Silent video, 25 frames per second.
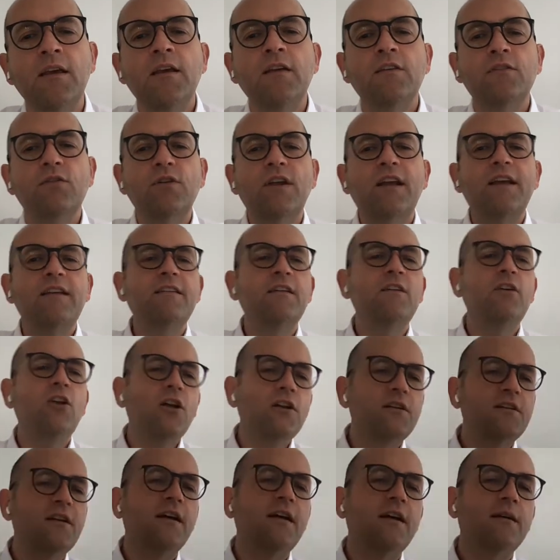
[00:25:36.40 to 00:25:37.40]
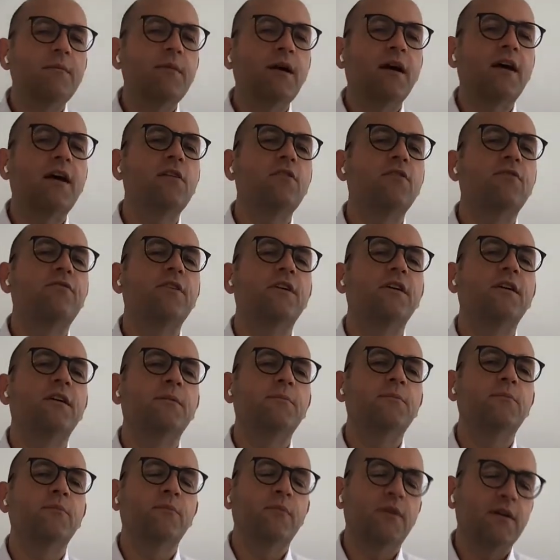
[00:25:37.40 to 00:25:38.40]
So there is a lot, um, kind of,
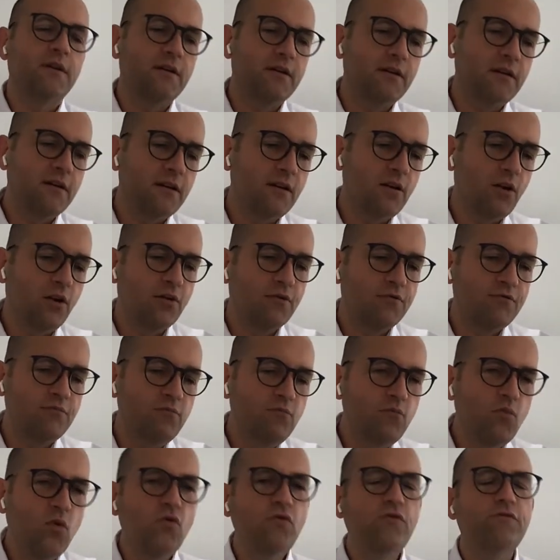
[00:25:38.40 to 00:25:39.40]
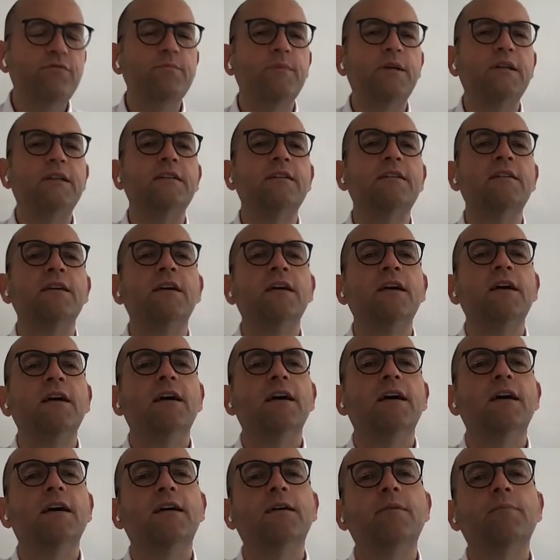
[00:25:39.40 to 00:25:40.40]
um, a lot of movement
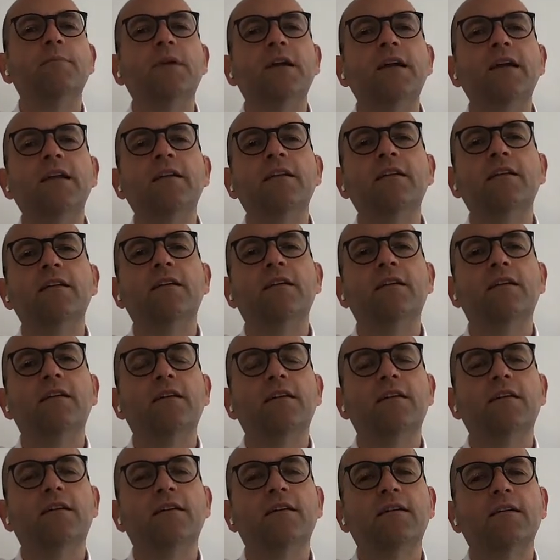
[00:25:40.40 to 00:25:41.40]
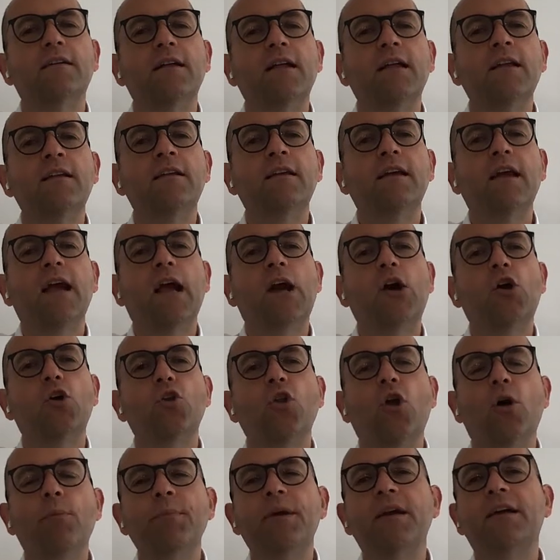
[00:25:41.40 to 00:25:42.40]
um, in the uh, in the
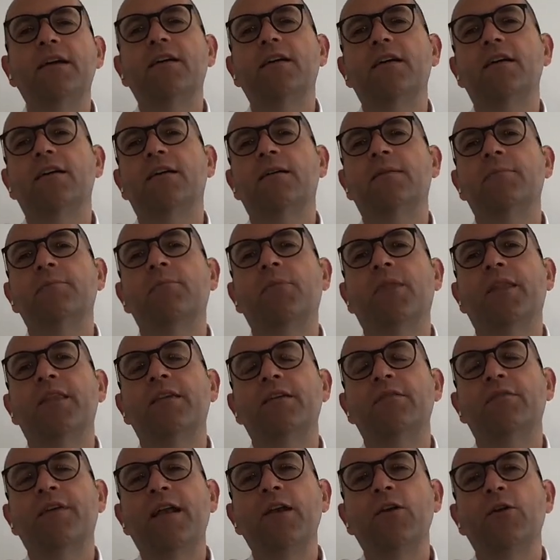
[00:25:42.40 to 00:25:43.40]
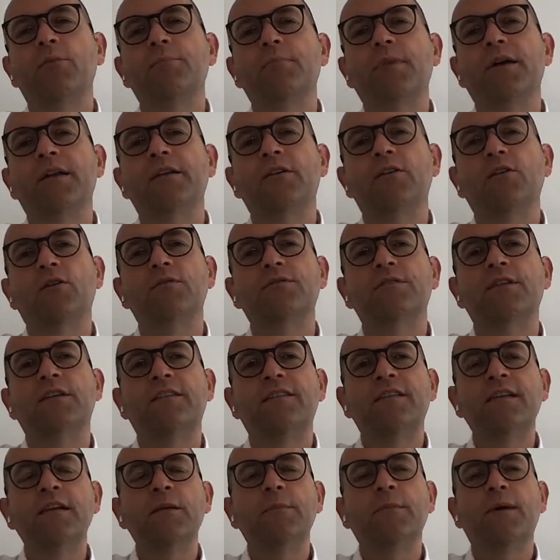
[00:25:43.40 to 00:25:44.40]
economic um, development of the
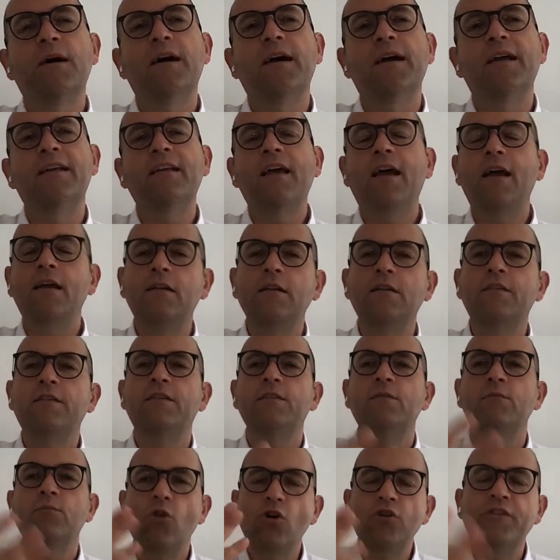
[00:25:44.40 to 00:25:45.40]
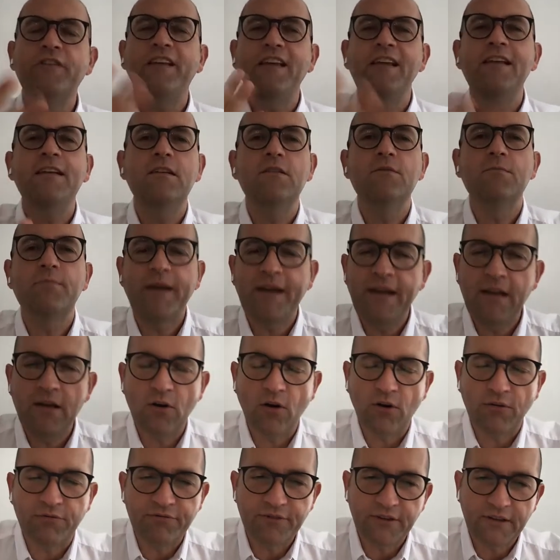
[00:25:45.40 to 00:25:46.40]
cinema, and Edison was in the way
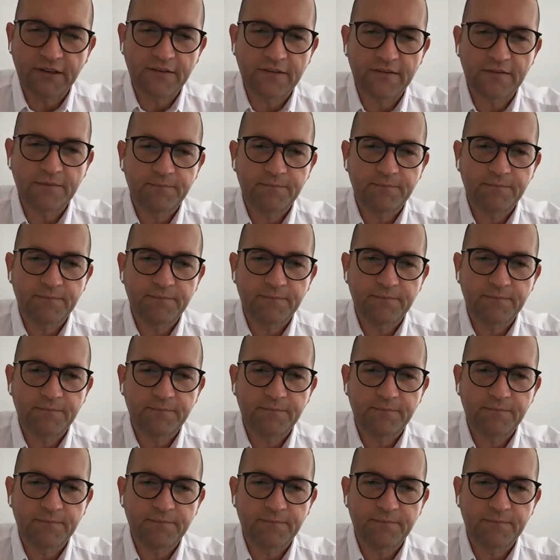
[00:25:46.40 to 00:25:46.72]
of it.